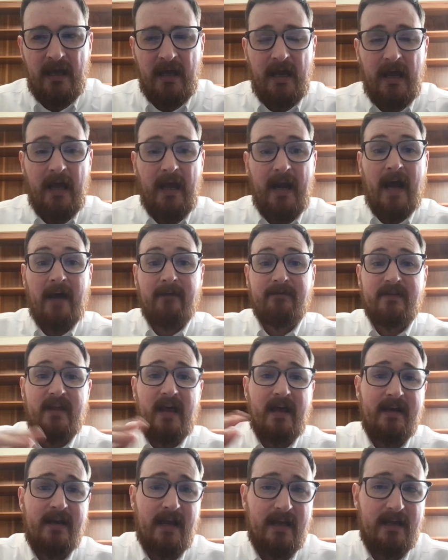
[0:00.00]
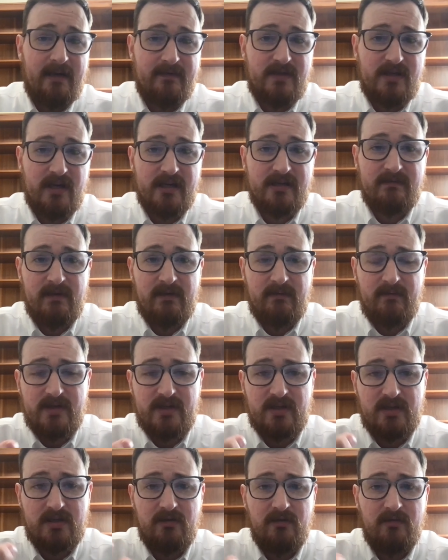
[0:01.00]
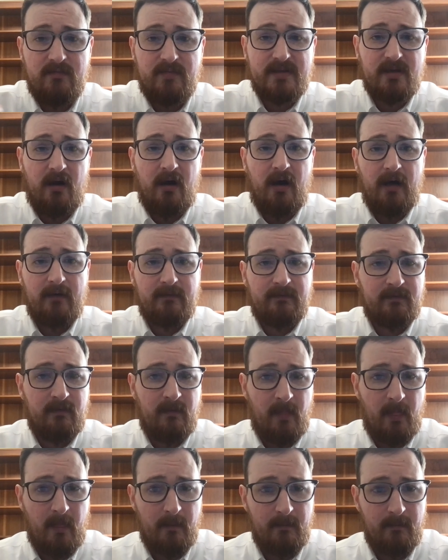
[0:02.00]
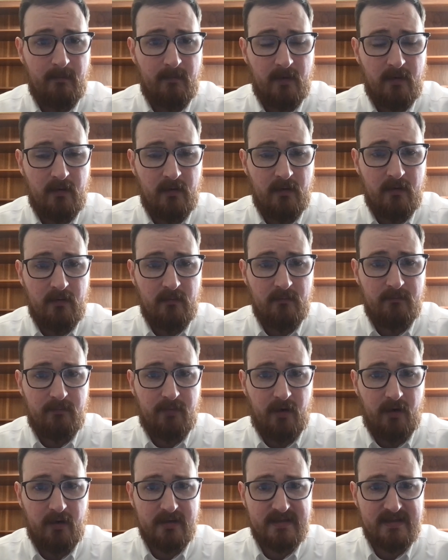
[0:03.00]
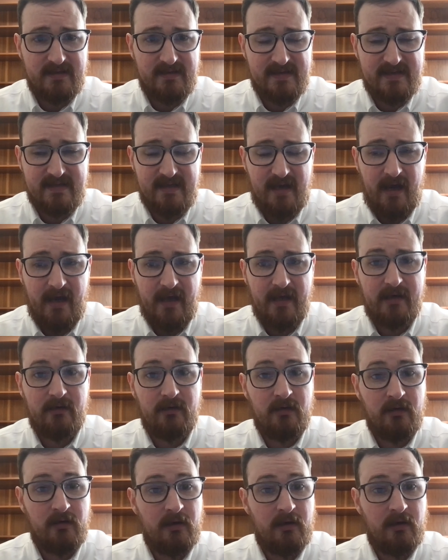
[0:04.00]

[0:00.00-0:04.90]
And after that negative judgment, which scoops off part to the side,